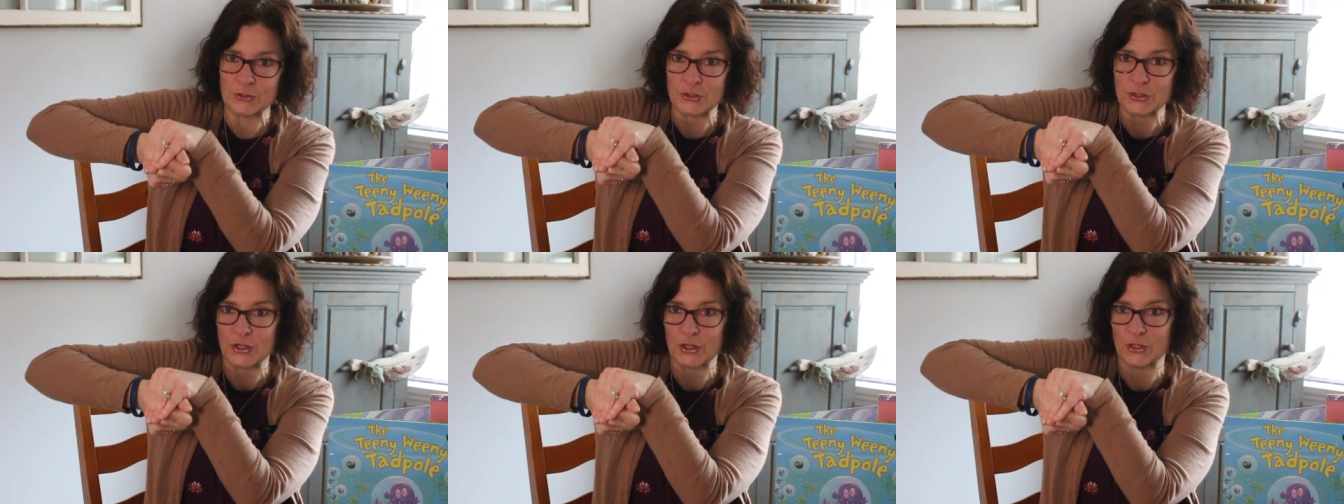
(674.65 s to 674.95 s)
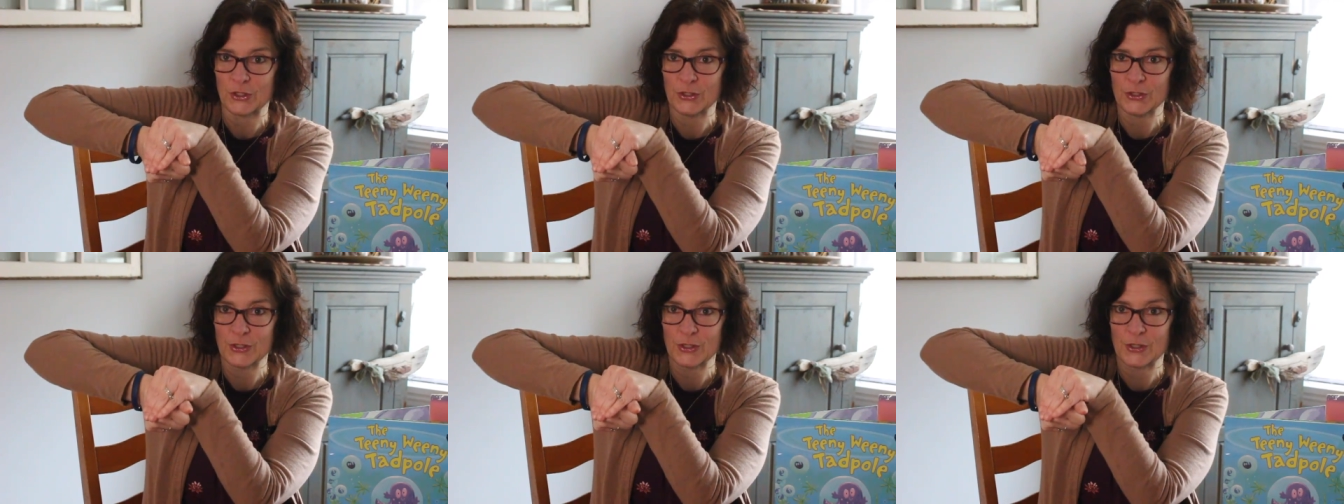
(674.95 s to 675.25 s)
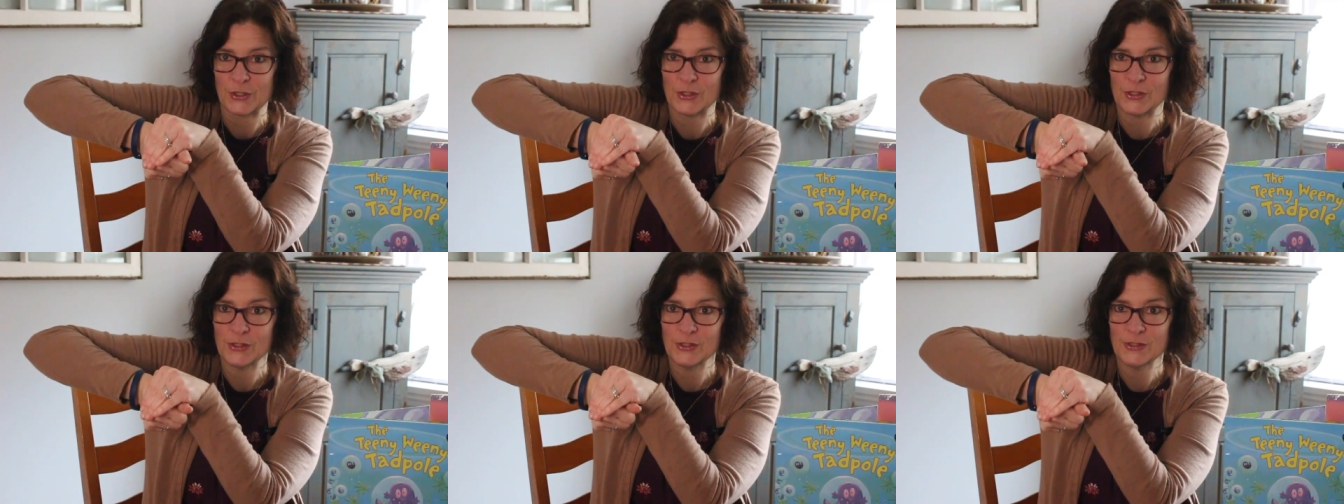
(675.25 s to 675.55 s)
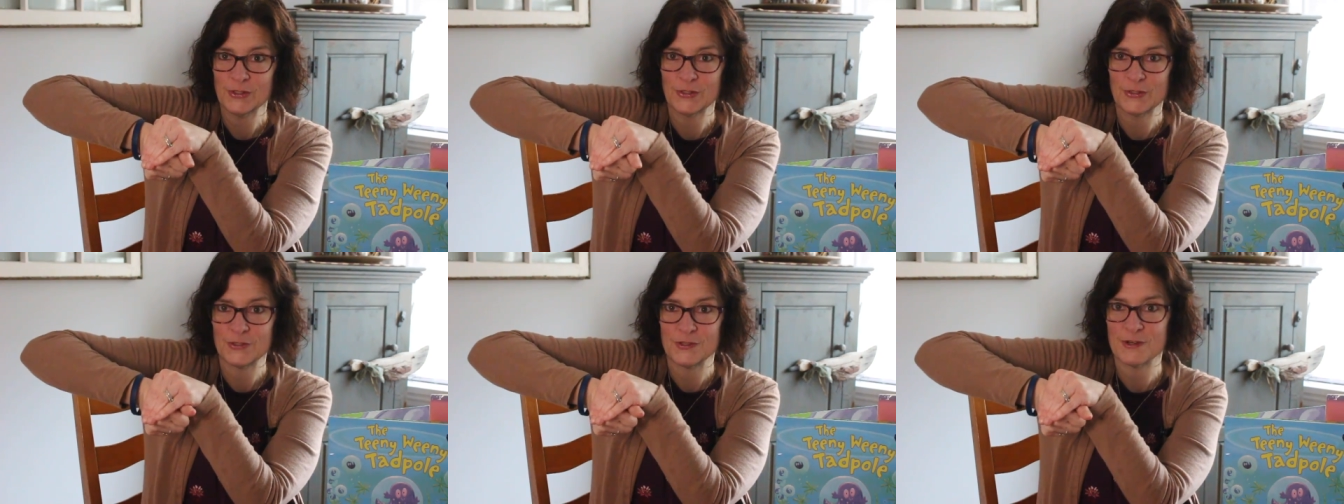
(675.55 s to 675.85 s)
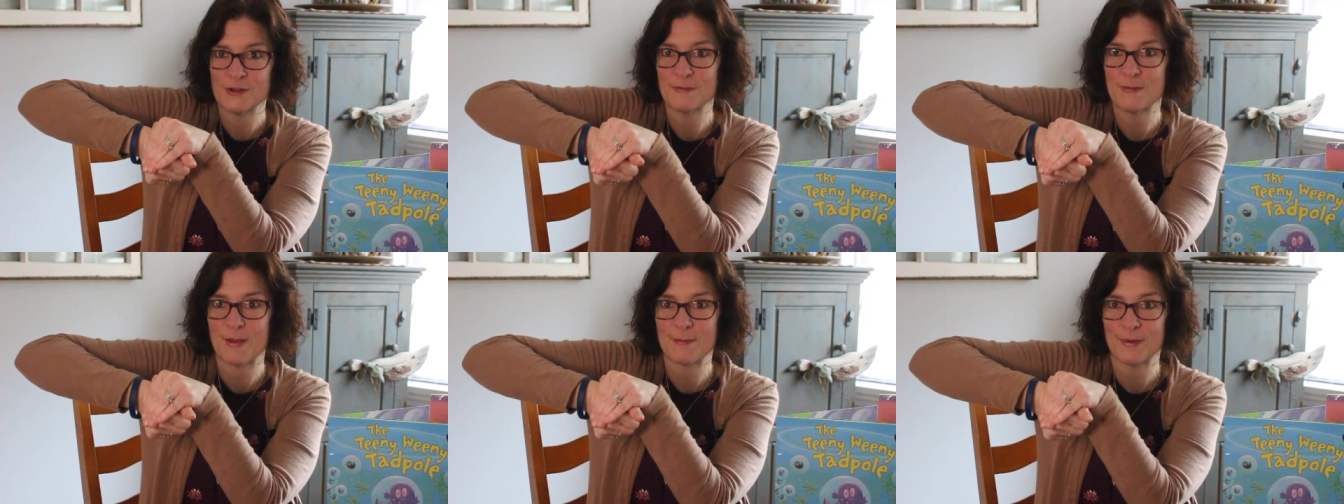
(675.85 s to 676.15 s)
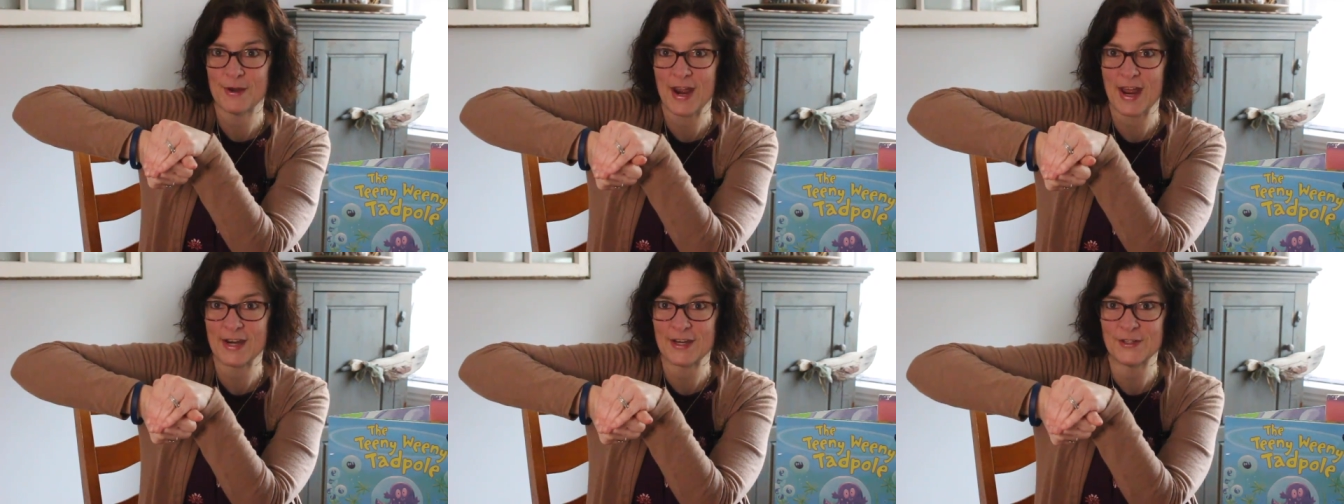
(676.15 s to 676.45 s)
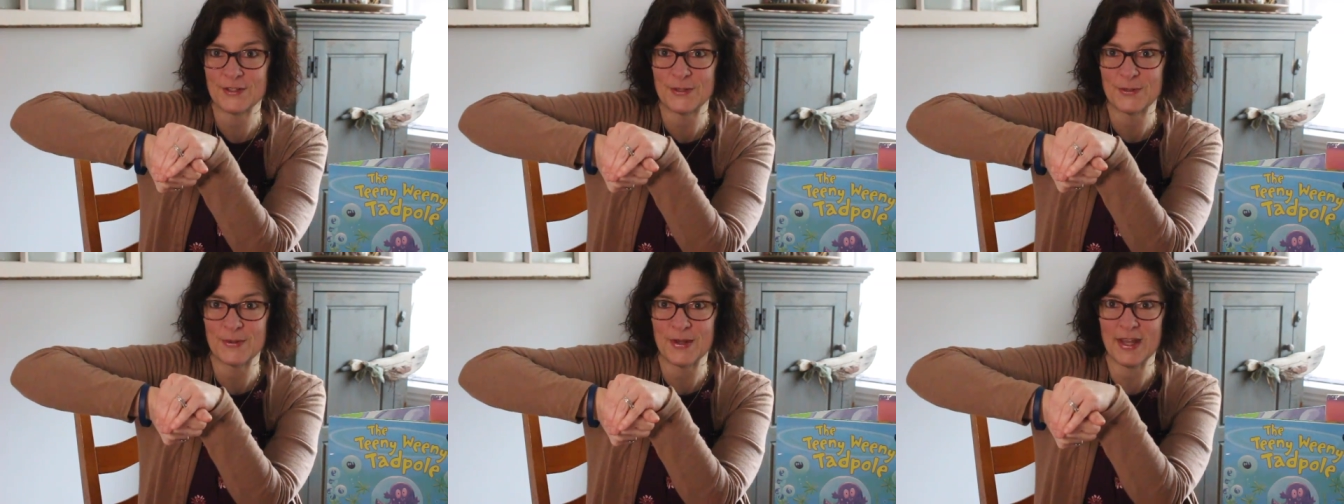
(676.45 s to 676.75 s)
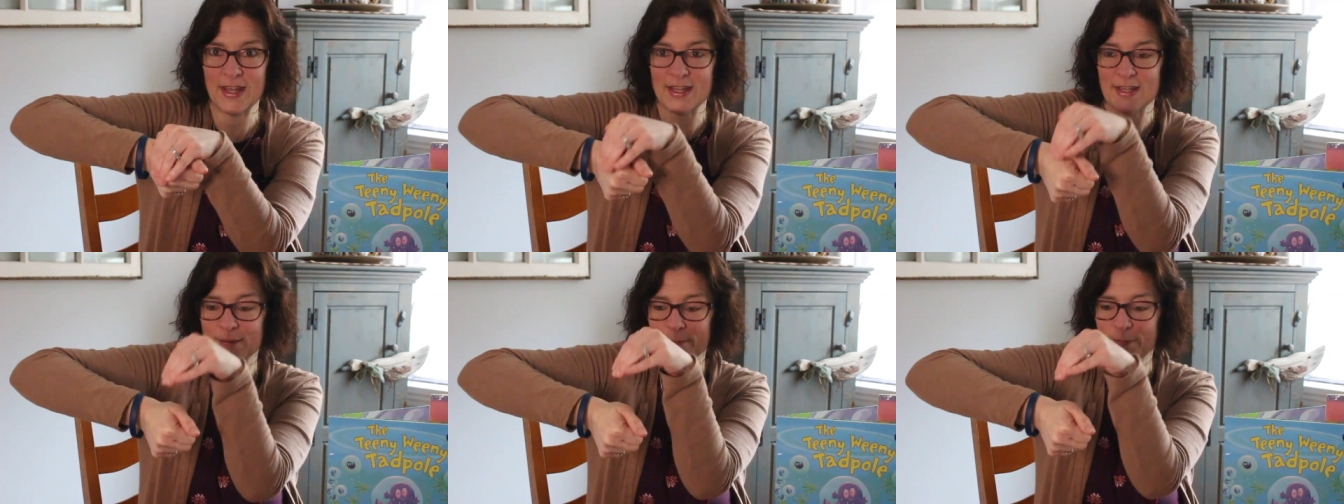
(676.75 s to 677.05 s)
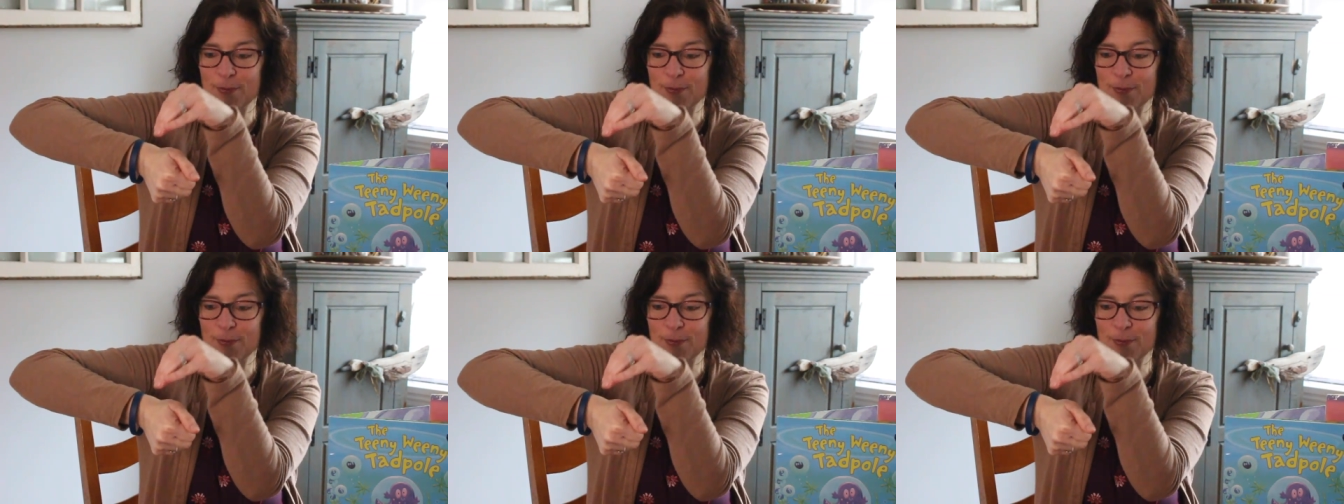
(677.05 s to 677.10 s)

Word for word: turtle. Do you remember how to do it?